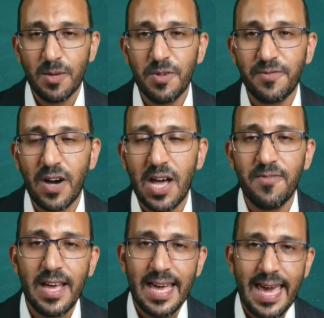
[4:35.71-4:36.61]
Number
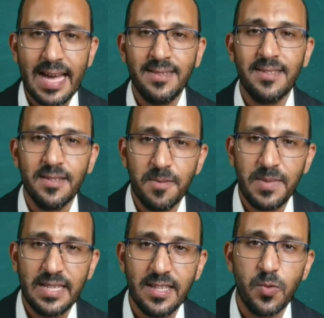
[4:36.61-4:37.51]
5, end the
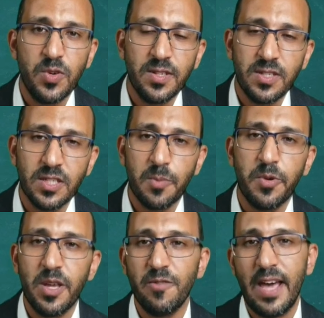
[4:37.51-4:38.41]
meeting with a
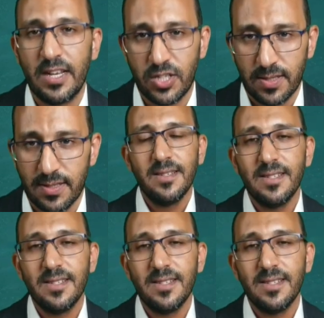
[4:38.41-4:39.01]
summary of actions.